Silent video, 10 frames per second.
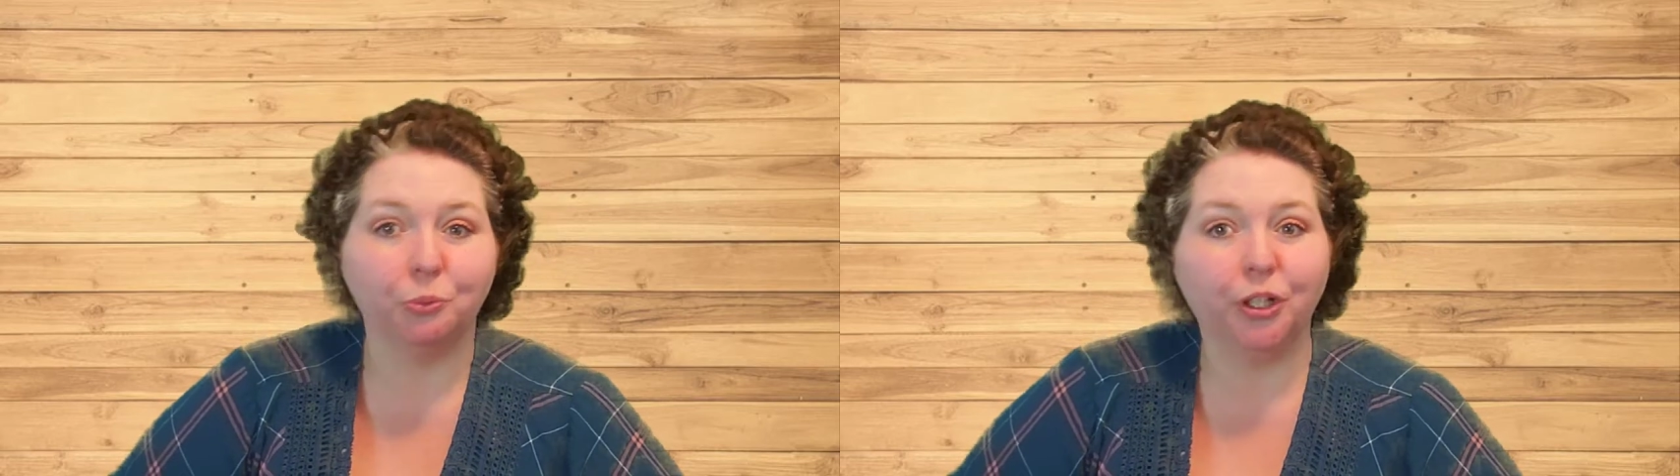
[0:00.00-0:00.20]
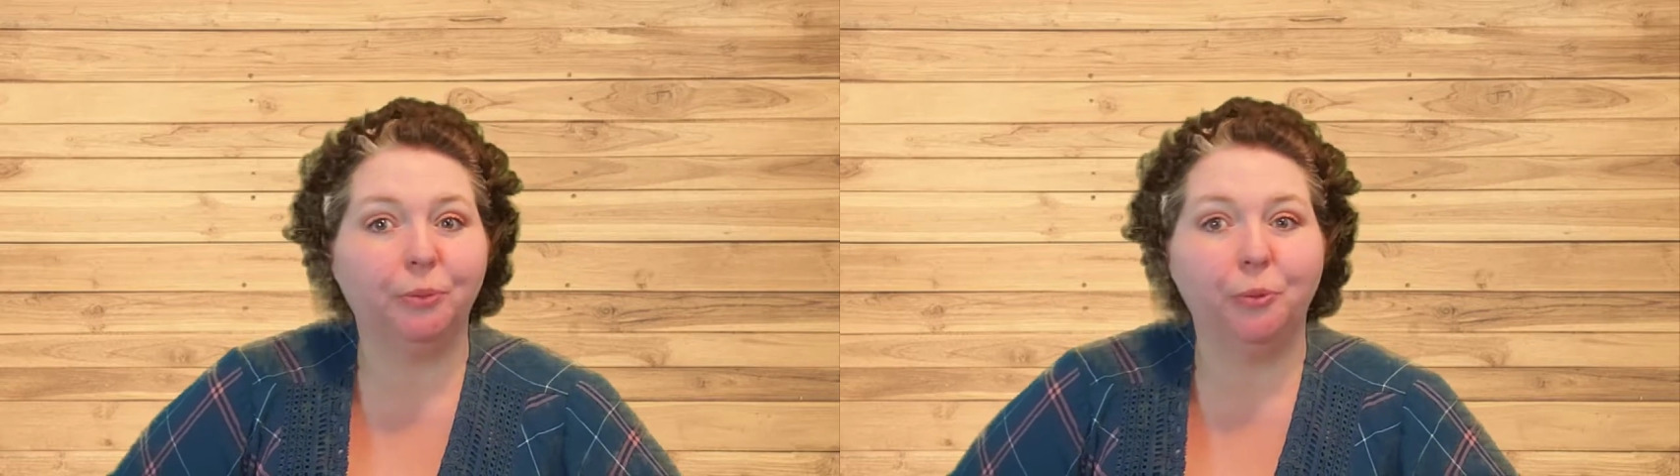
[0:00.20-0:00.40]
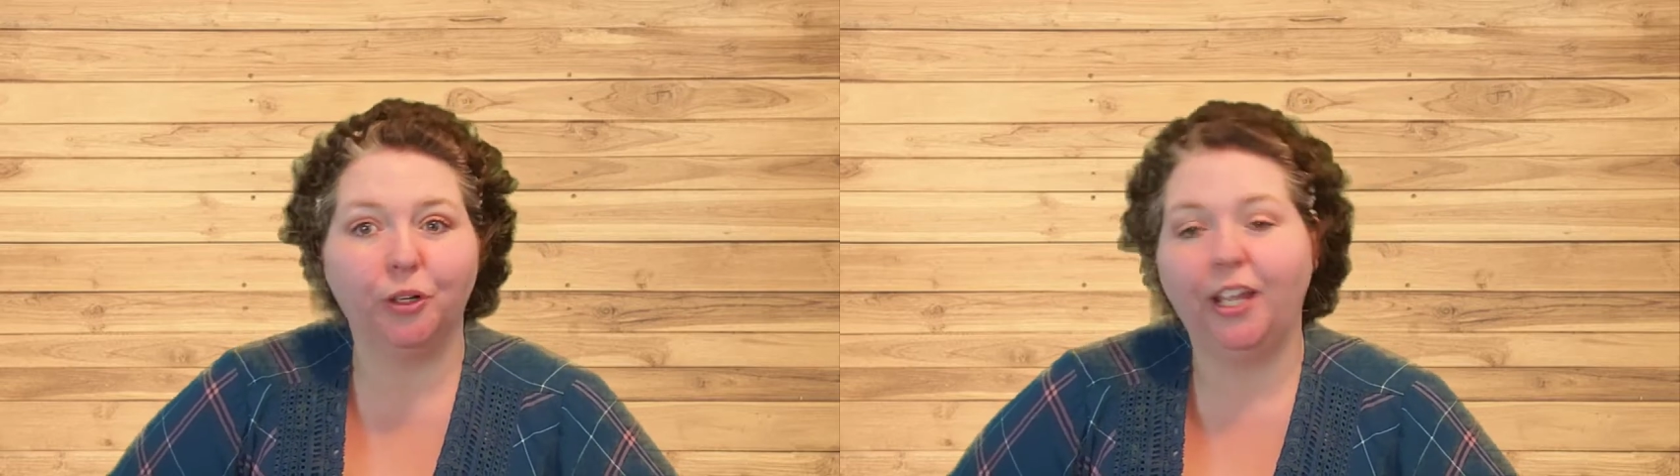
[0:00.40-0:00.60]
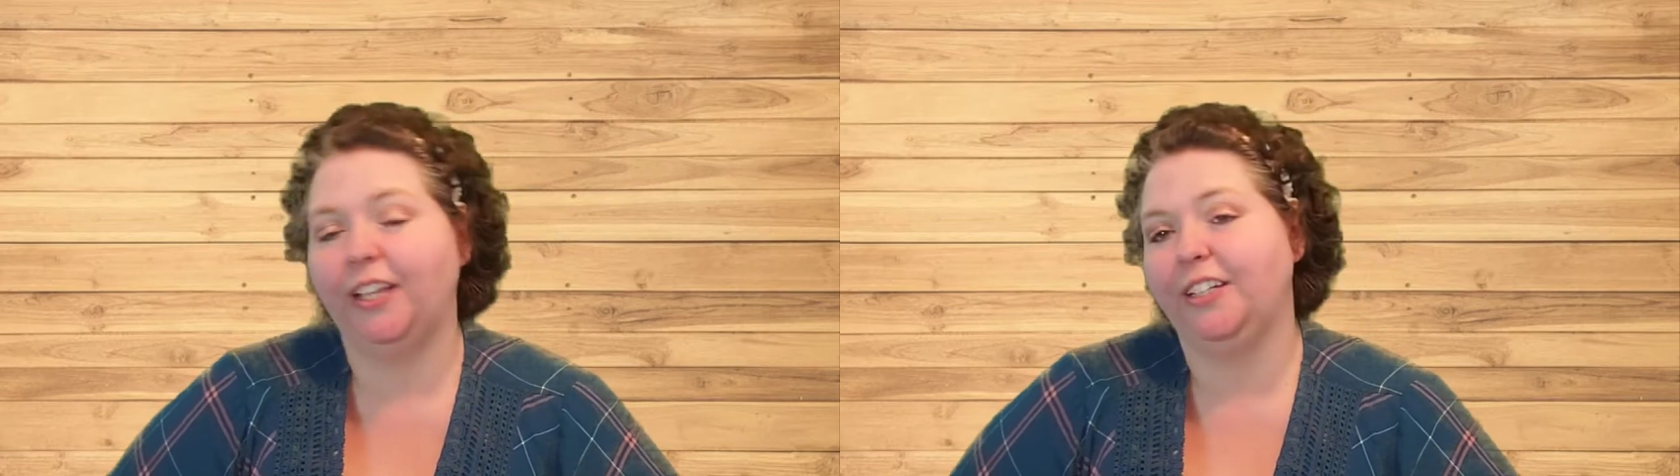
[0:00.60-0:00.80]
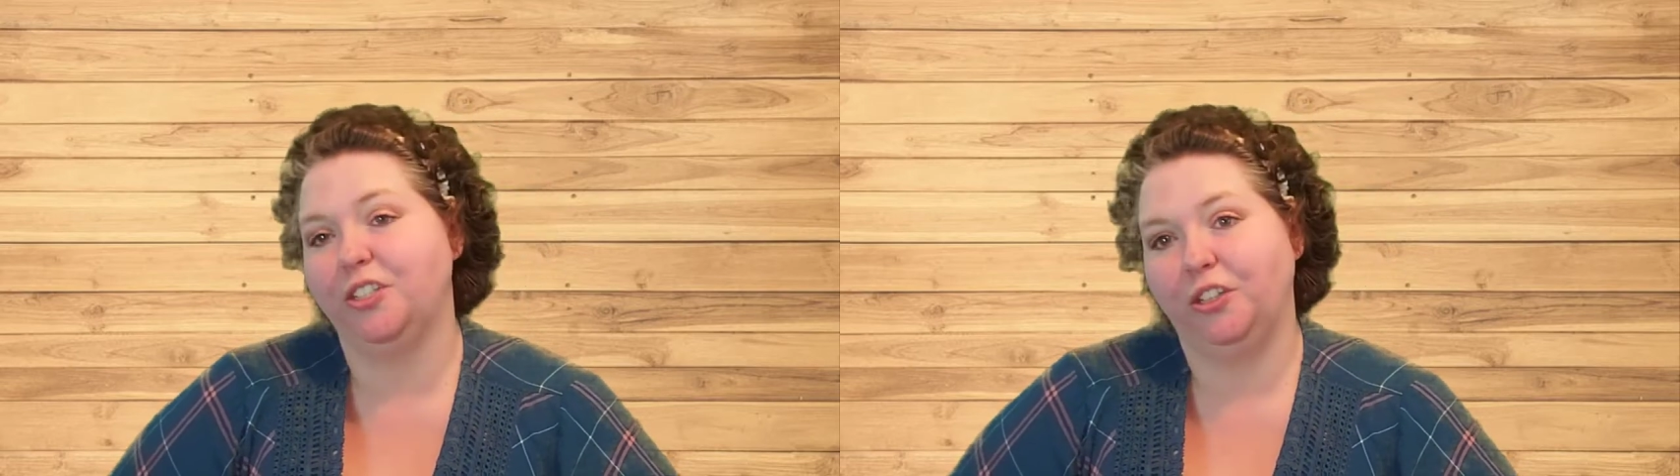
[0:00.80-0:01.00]
we're more
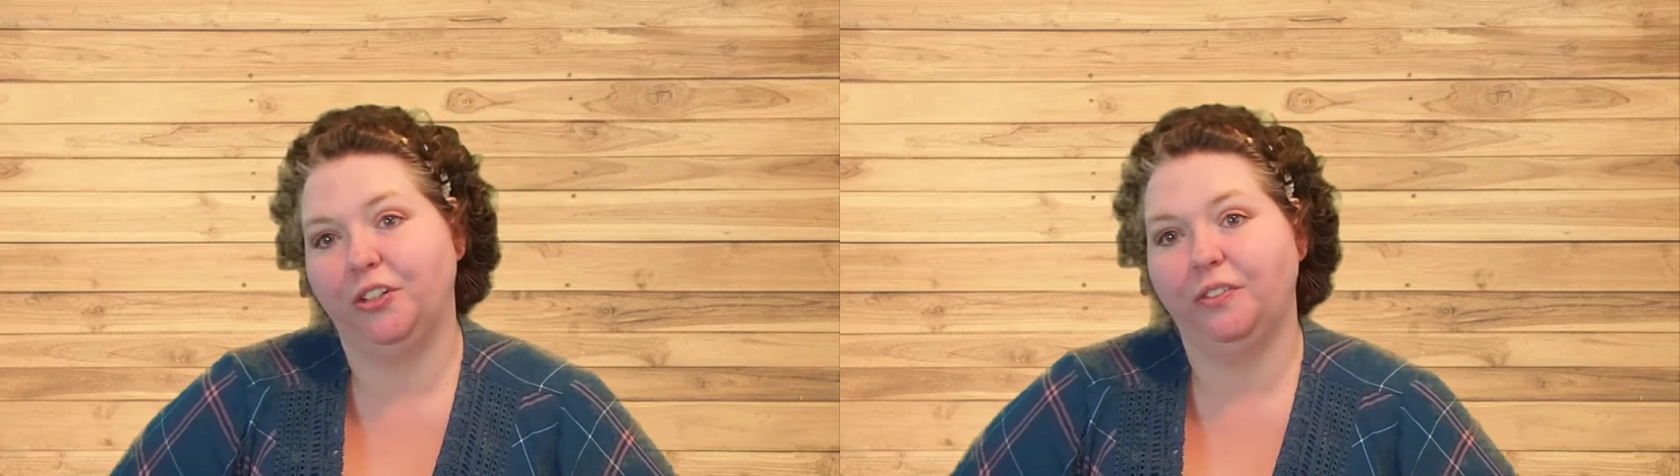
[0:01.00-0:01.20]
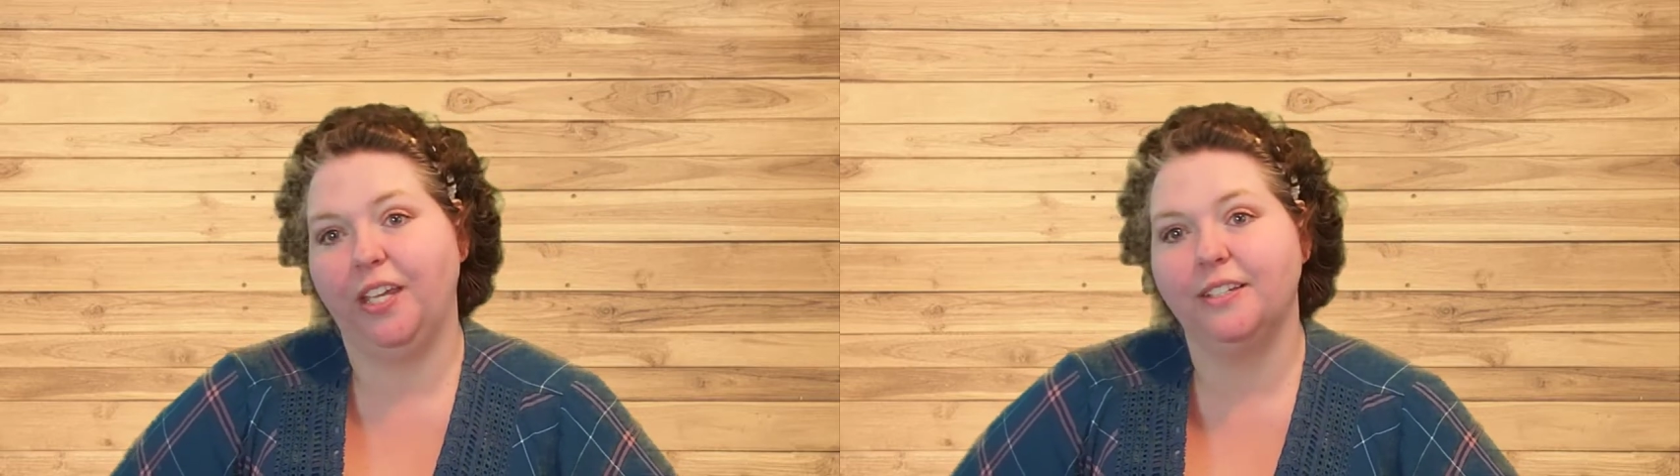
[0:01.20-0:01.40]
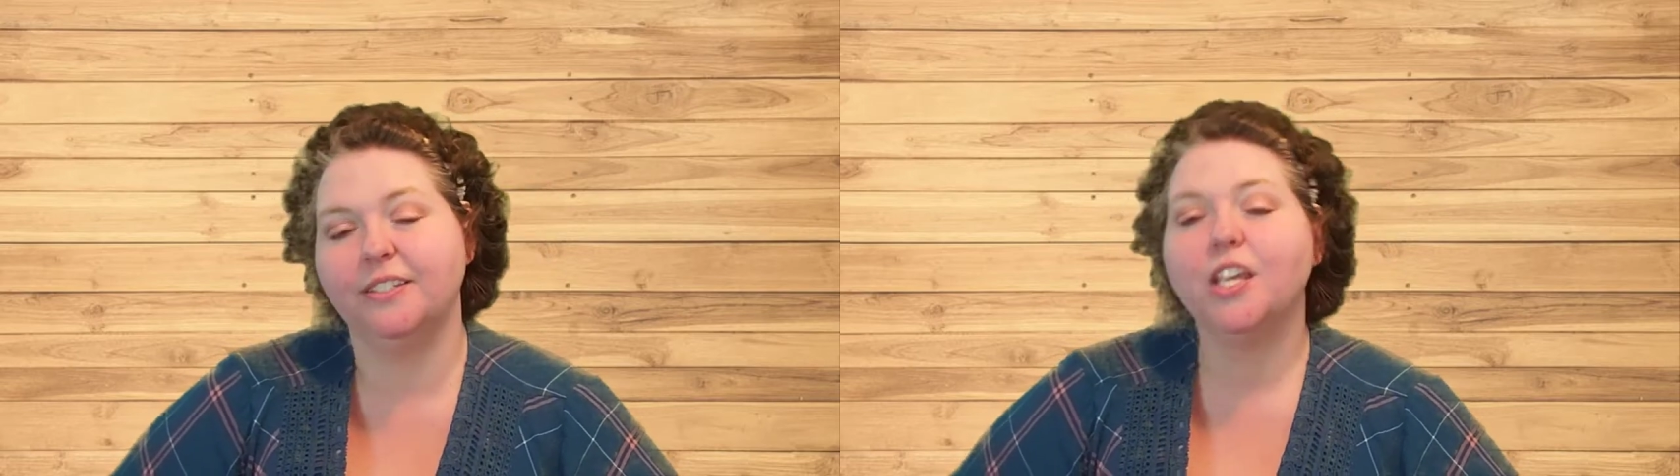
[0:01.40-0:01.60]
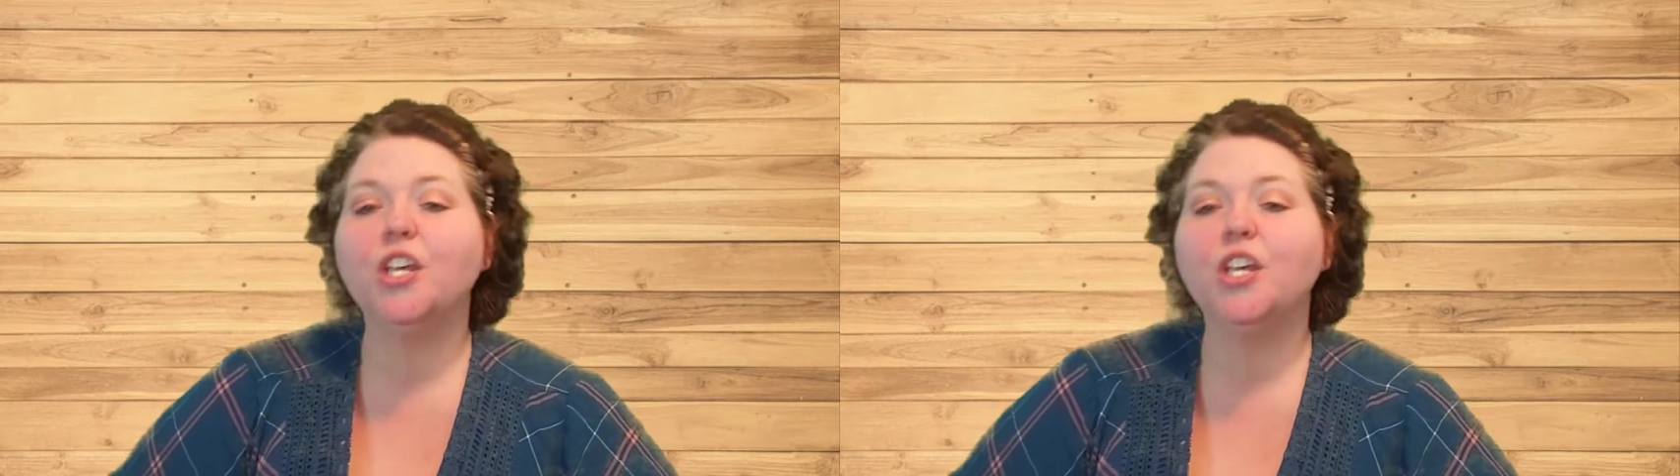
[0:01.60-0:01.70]
likely to learn things.